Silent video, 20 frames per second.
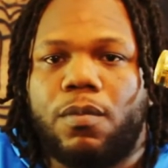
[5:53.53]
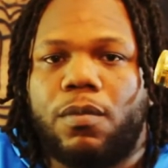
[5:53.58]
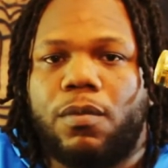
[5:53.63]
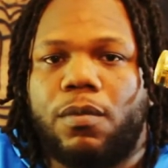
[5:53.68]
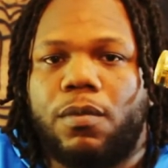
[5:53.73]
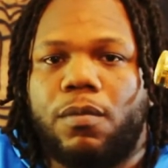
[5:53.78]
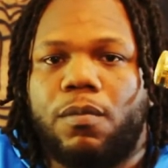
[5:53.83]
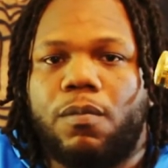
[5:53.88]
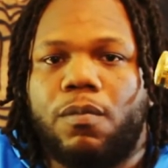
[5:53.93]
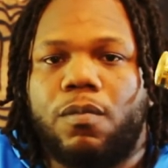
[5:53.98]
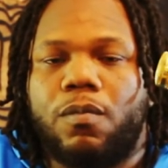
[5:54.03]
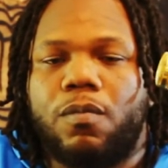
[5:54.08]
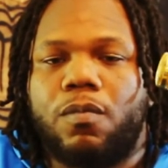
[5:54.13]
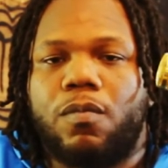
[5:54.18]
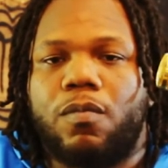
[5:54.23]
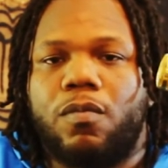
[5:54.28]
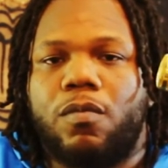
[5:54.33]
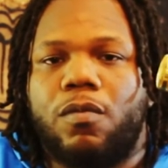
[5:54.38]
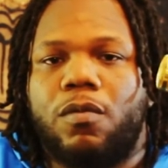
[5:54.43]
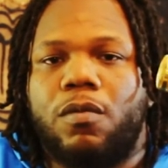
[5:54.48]
anything you want
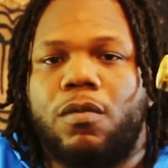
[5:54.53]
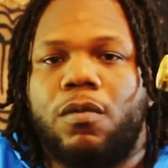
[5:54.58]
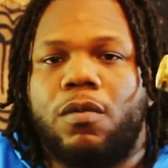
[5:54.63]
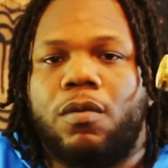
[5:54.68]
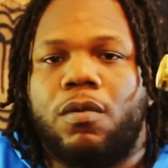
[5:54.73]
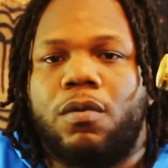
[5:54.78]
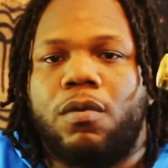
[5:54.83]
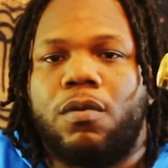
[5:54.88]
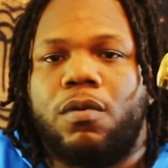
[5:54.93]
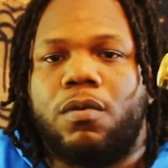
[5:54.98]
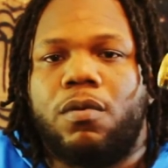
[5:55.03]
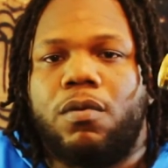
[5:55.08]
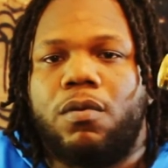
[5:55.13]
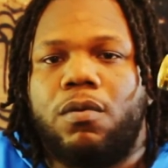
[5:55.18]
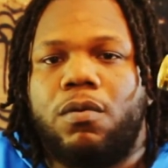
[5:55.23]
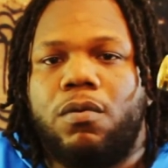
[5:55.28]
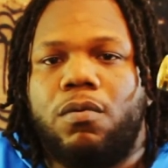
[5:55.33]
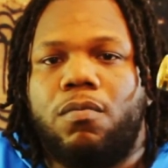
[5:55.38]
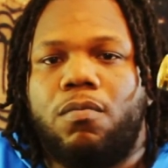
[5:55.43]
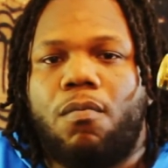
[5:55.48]
the fans to know
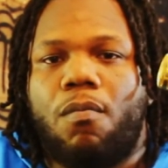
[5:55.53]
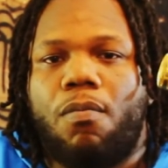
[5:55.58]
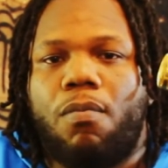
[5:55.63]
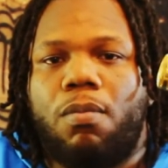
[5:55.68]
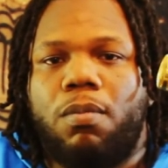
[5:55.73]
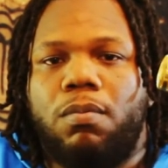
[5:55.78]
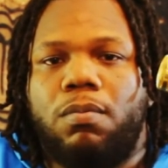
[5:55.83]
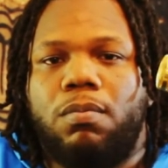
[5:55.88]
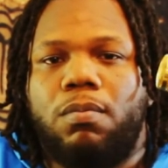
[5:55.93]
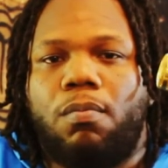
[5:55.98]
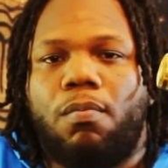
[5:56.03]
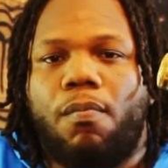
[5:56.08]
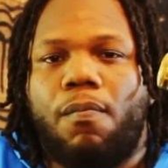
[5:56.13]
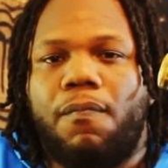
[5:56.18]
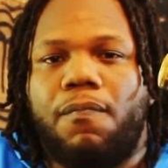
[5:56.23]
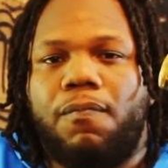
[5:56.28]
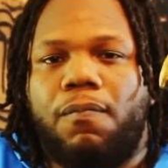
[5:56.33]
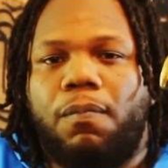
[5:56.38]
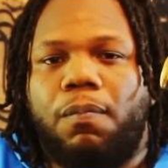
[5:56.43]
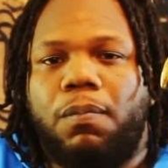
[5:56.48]
about you
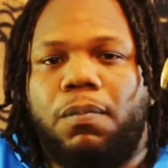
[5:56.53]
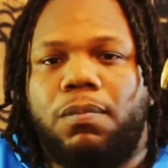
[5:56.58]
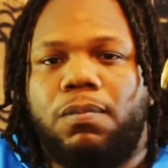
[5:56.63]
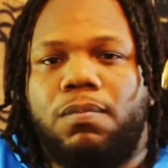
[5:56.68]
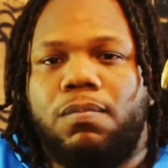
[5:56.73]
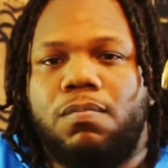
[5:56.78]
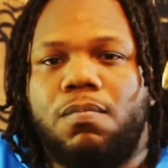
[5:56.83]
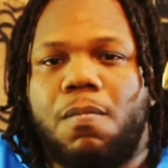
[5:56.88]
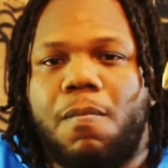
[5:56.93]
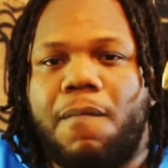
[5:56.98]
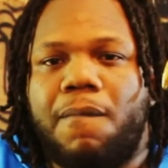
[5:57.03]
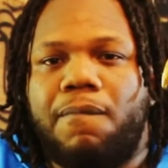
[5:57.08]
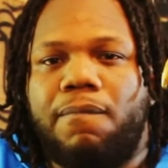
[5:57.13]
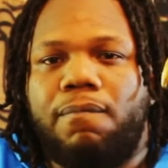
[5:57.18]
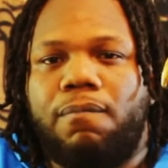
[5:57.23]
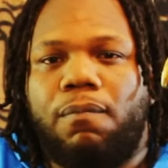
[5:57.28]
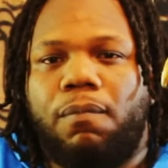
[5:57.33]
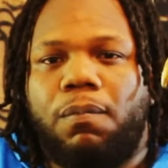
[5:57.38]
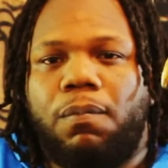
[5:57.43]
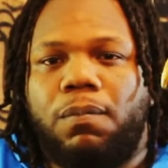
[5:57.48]
before you leave,
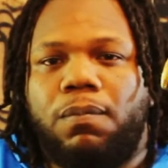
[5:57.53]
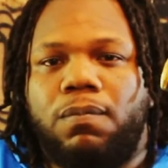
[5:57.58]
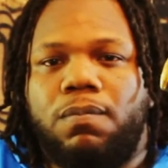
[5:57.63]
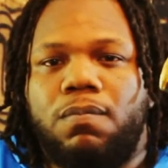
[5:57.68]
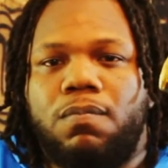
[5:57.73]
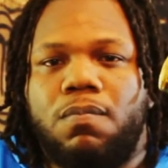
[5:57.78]
or?